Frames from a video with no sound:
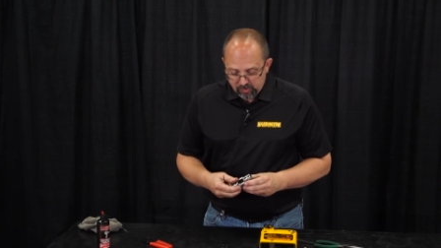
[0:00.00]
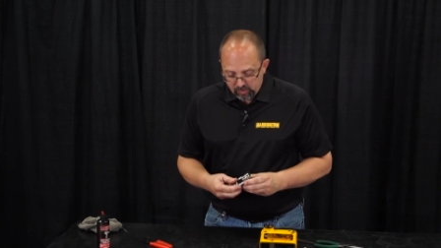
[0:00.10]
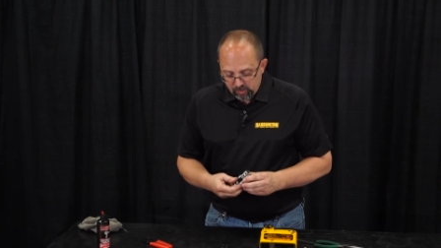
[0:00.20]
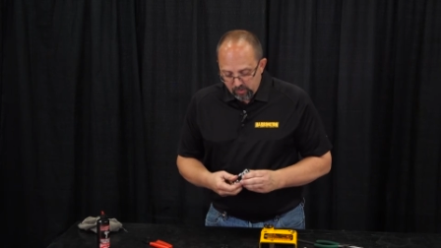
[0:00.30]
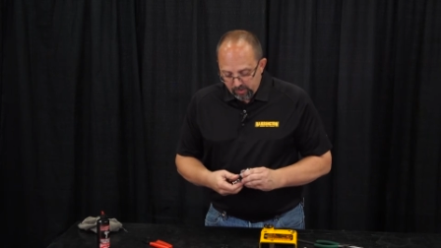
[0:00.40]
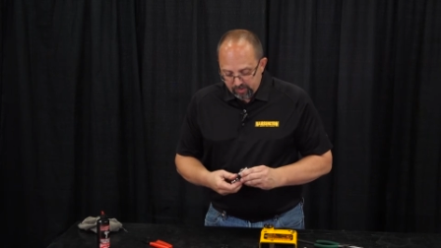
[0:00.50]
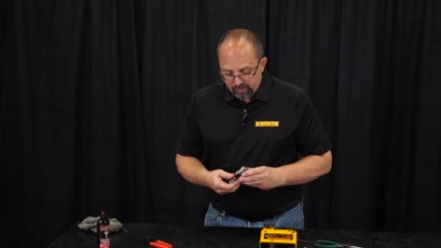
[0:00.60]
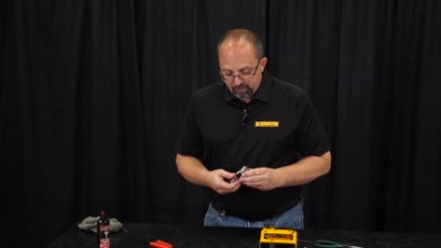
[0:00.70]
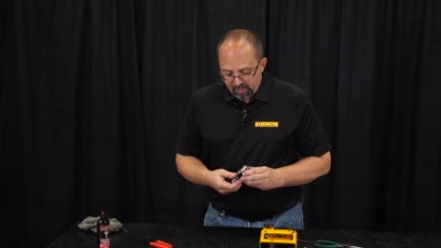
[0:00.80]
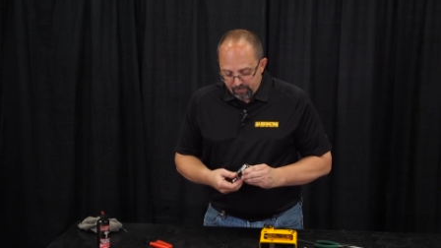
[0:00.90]
units
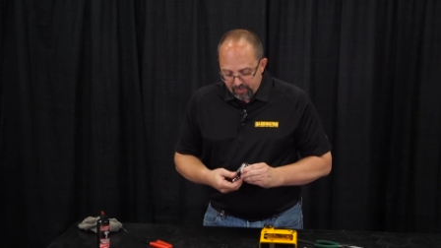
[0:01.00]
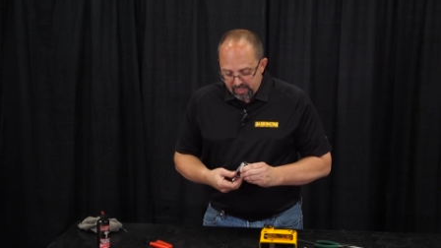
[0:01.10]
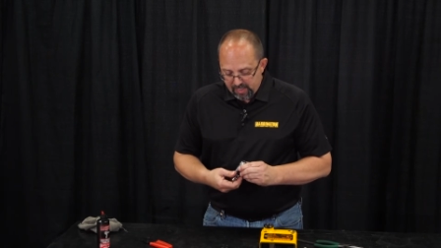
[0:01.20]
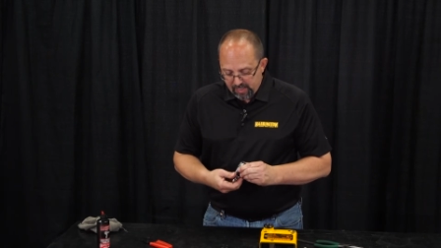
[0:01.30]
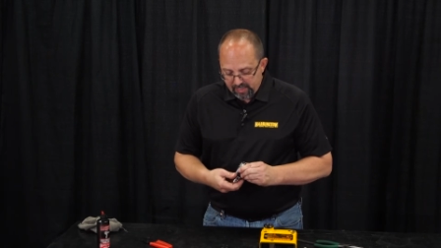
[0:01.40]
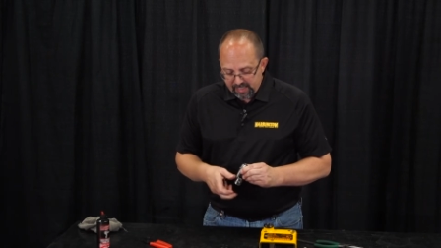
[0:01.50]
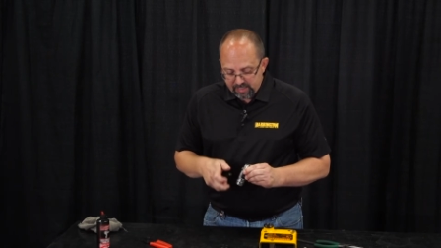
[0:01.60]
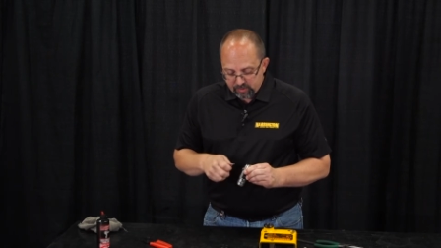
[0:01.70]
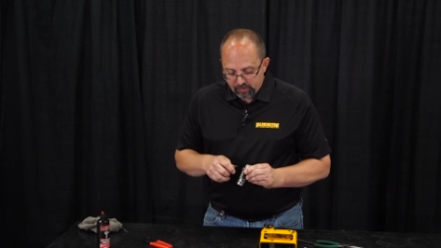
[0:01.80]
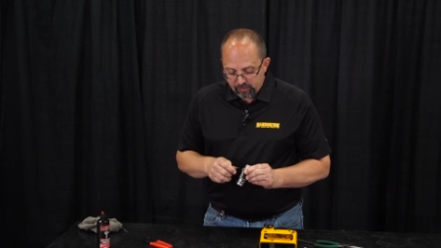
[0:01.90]
it might be
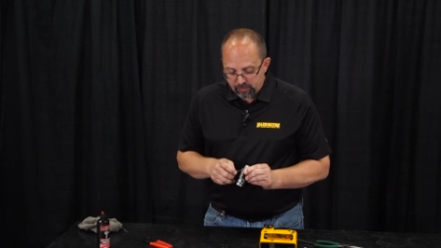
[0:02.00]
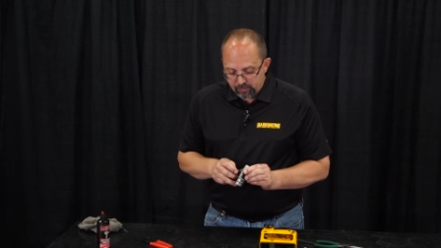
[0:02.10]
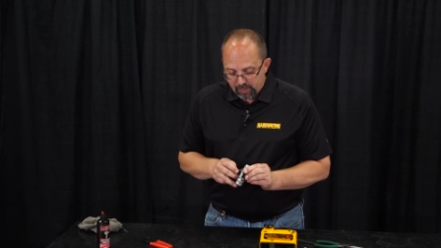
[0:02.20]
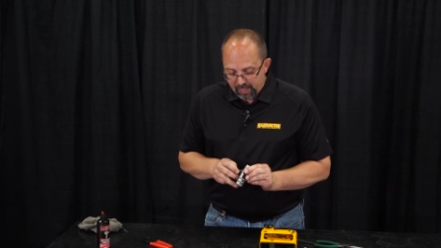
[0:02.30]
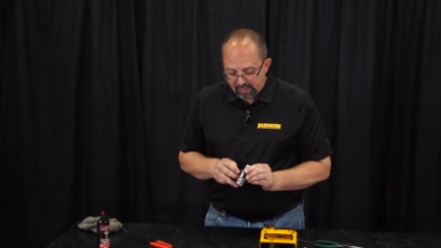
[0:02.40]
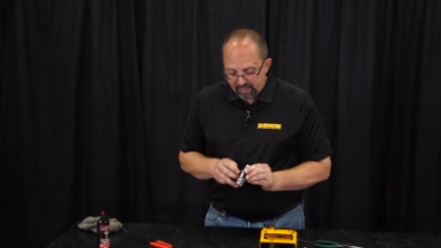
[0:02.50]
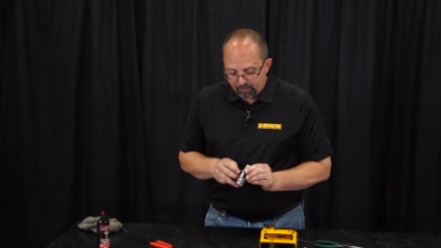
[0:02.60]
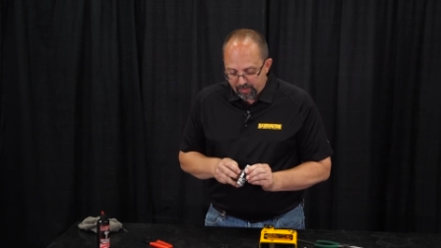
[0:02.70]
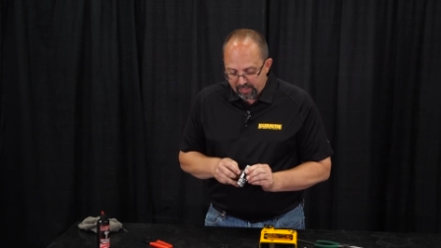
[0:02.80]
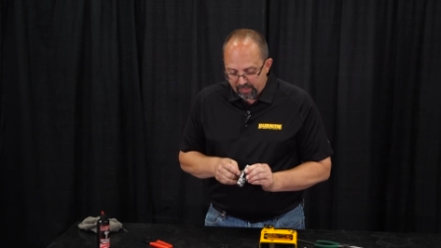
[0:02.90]
easier to try and get a
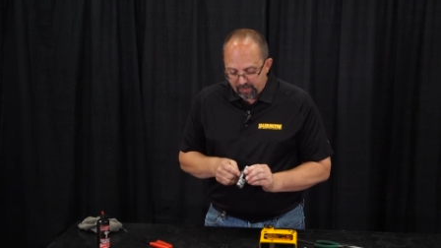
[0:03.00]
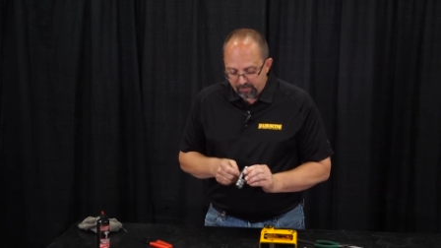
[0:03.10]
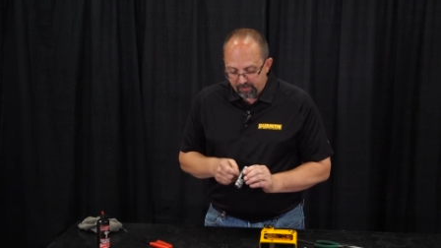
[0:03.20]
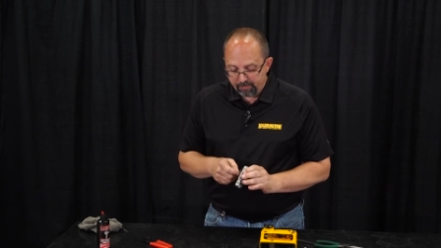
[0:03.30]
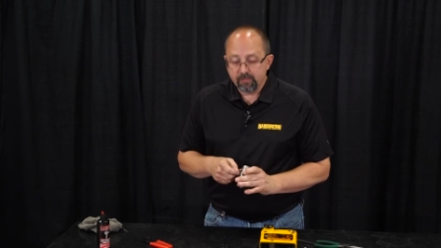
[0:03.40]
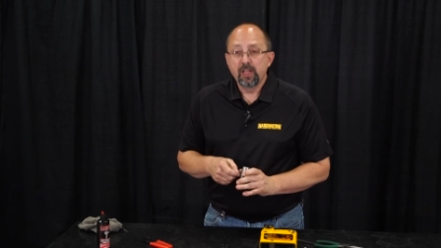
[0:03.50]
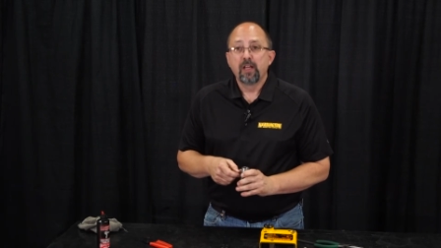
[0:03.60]
pick under them.